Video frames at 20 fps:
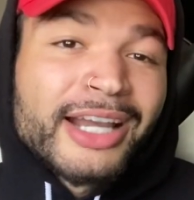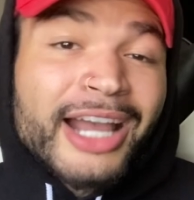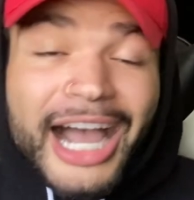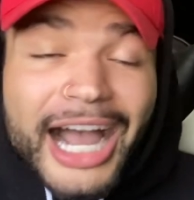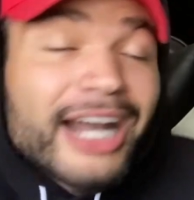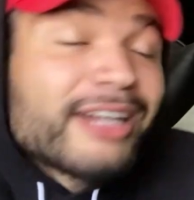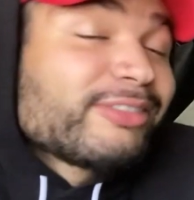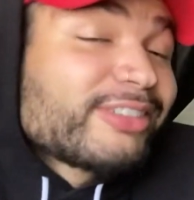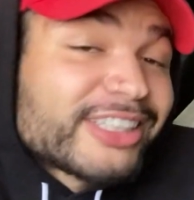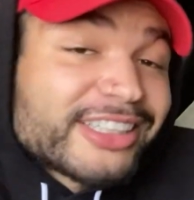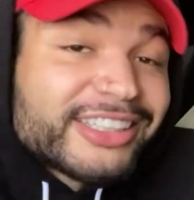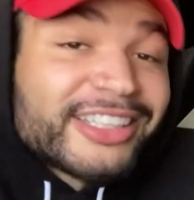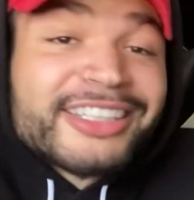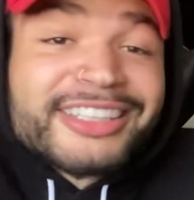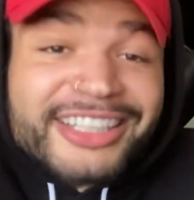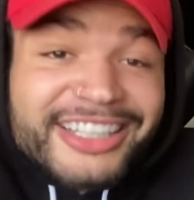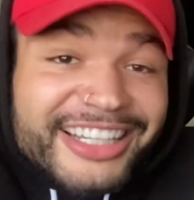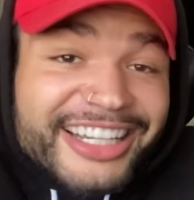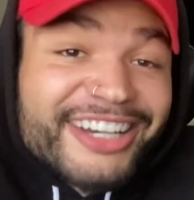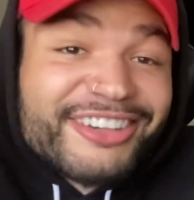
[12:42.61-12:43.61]
I'm just the
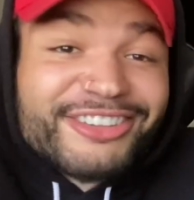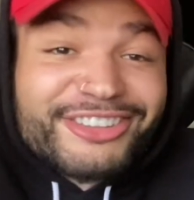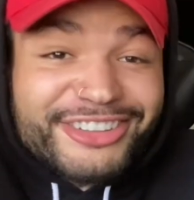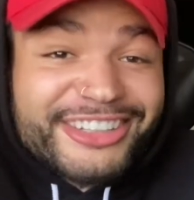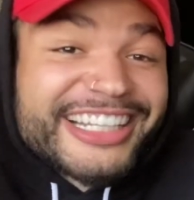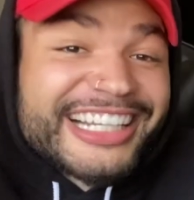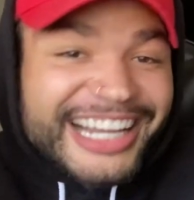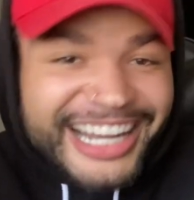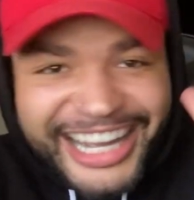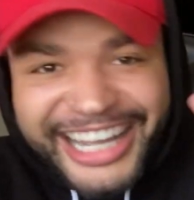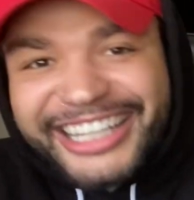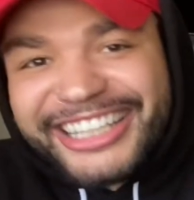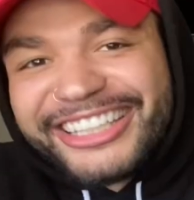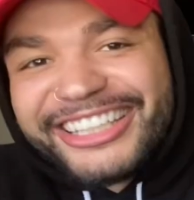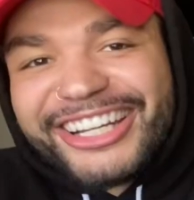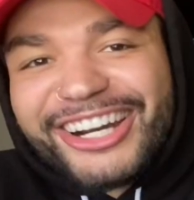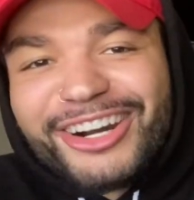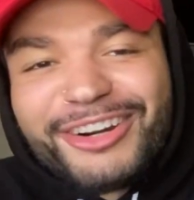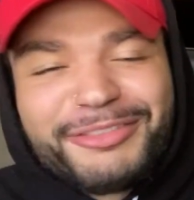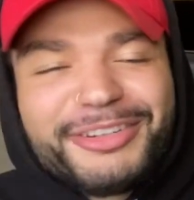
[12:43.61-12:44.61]
delivery guy, you
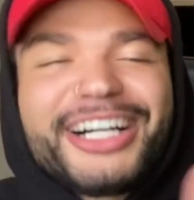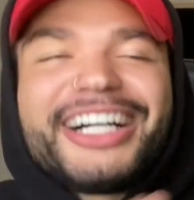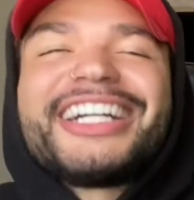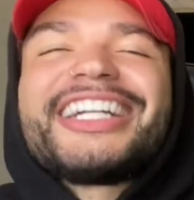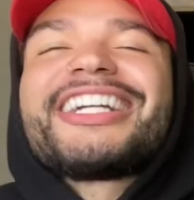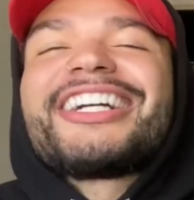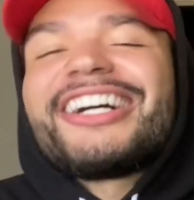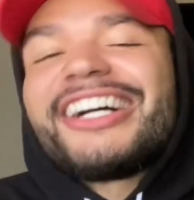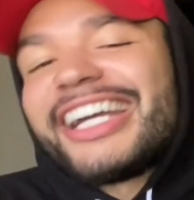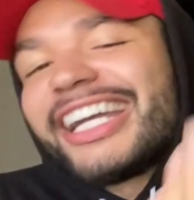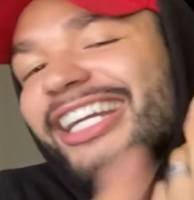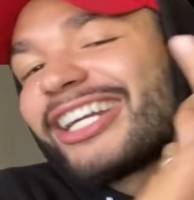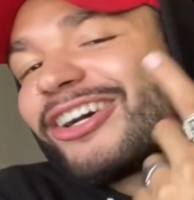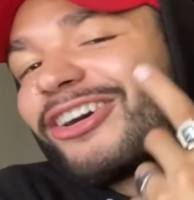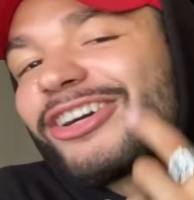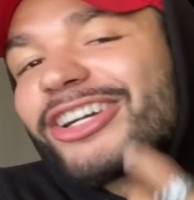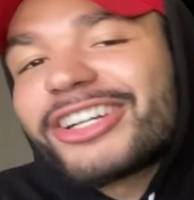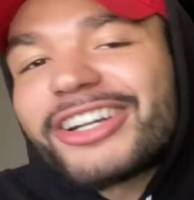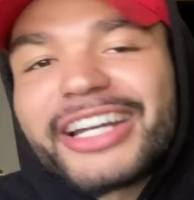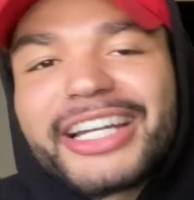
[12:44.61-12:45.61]
know? But go ahead,
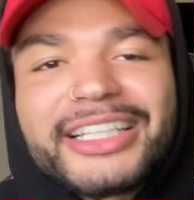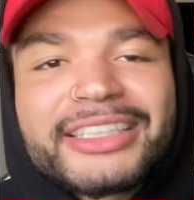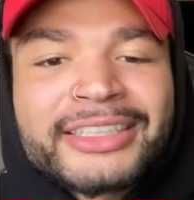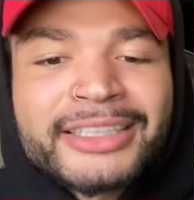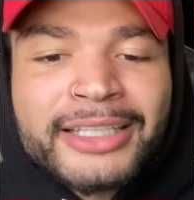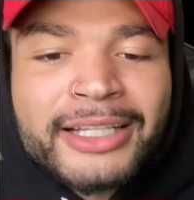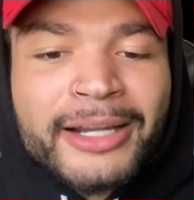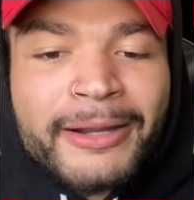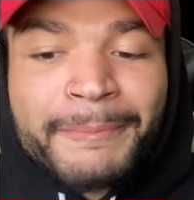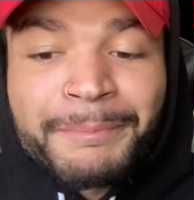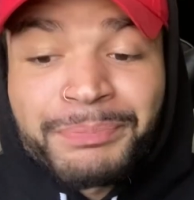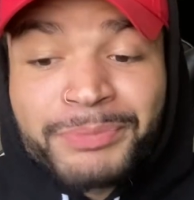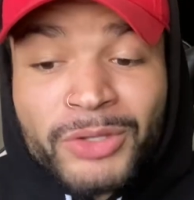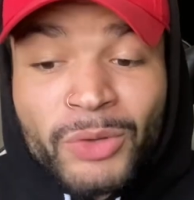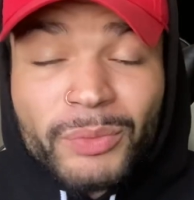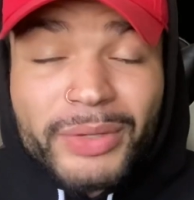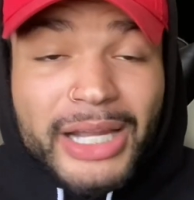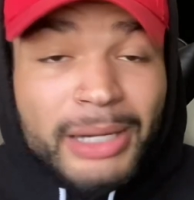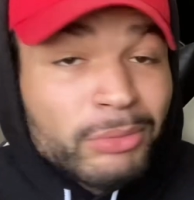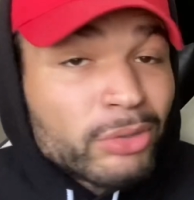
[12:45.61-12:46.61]
go crazy. We
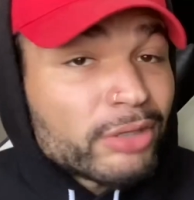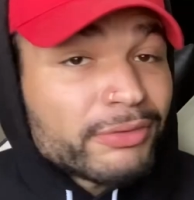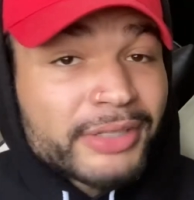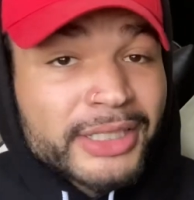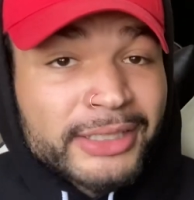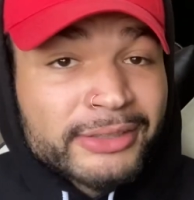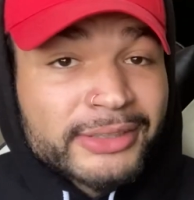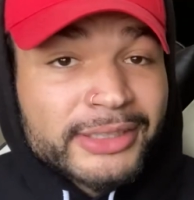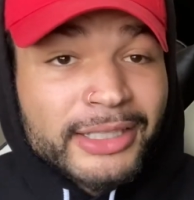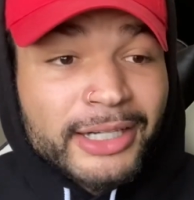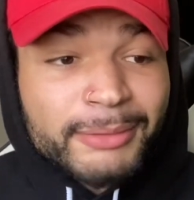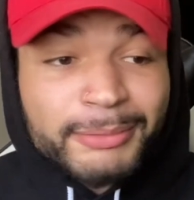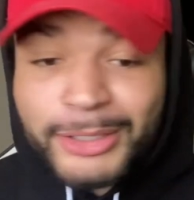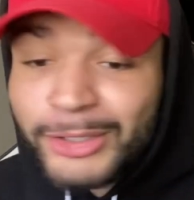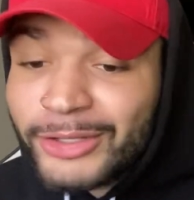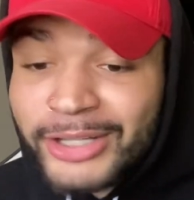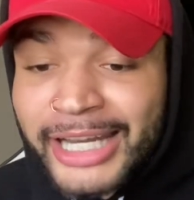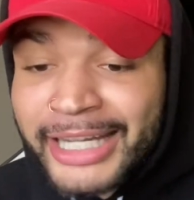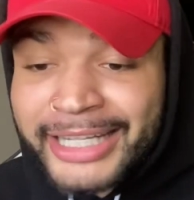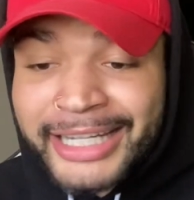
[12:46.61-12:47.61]
got more videos to
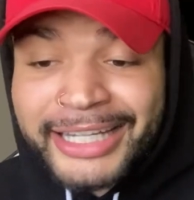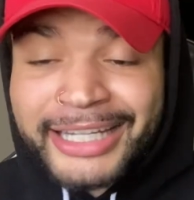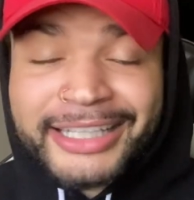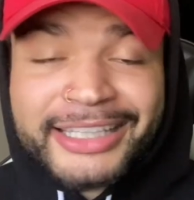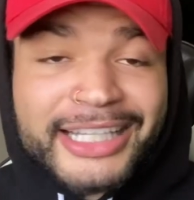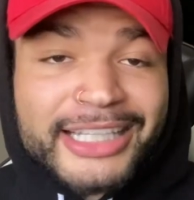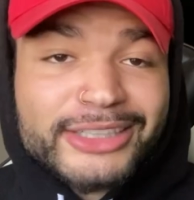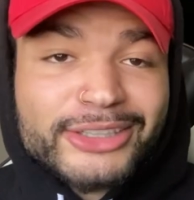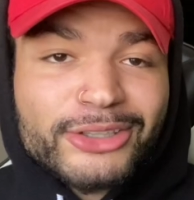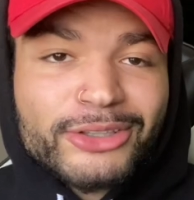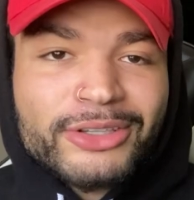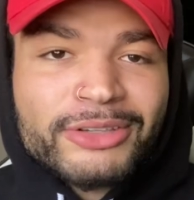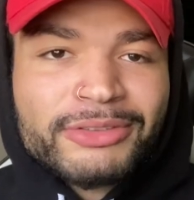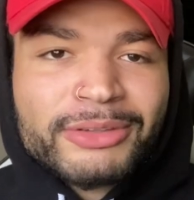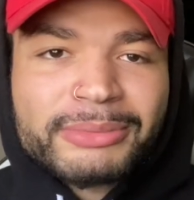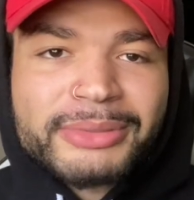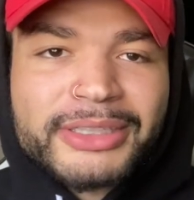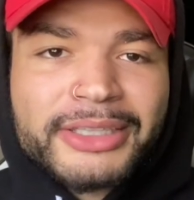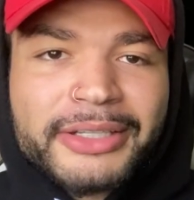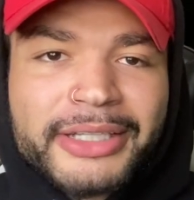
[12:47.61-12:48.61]
upload, and I can't get that t-shirt if
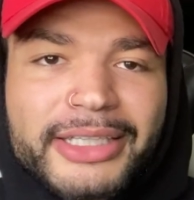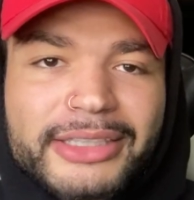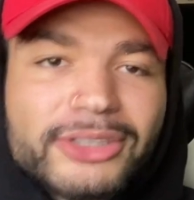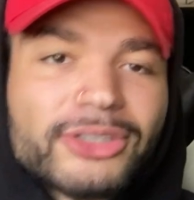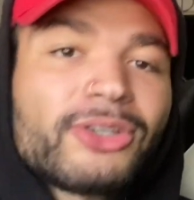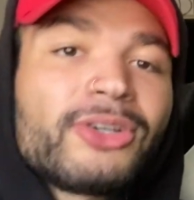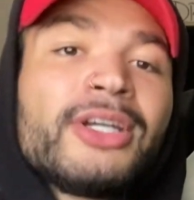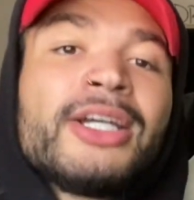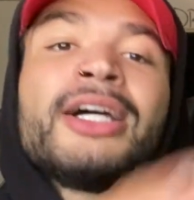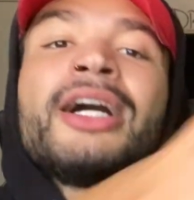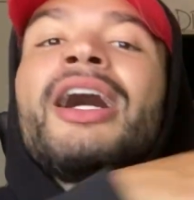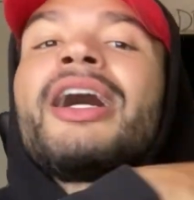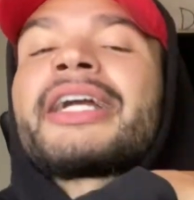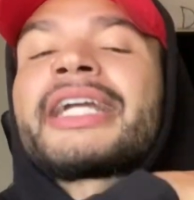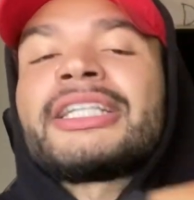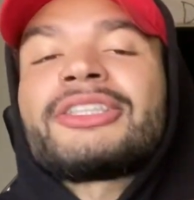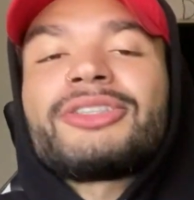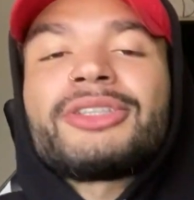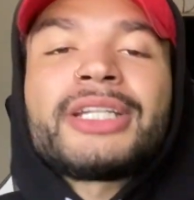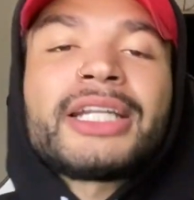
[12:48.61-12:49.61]
I'm still here. So I'll
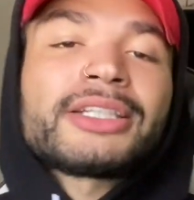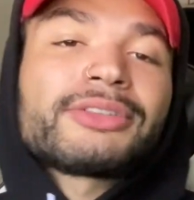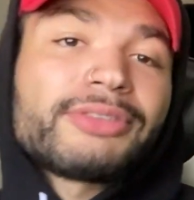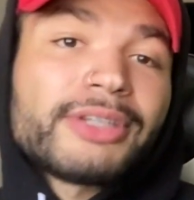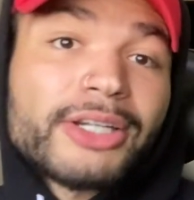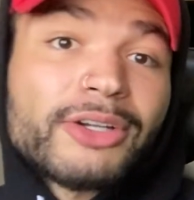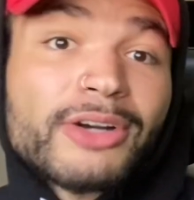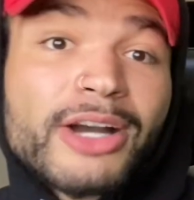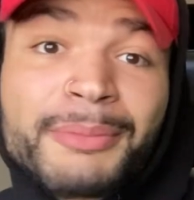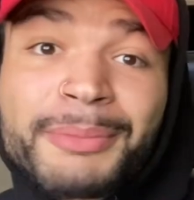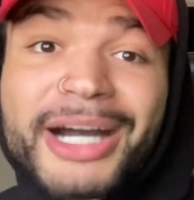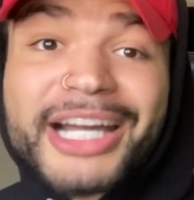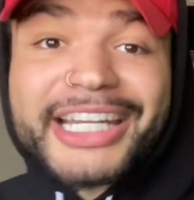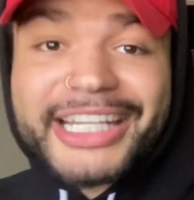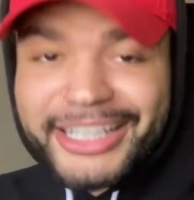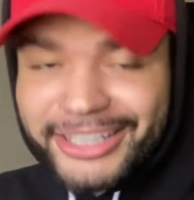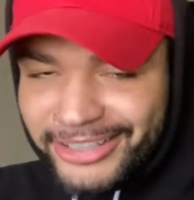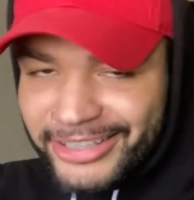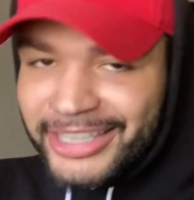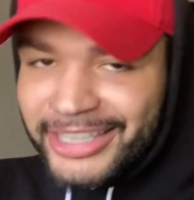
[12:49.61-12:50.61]
catch you in the next video. I'm out of here.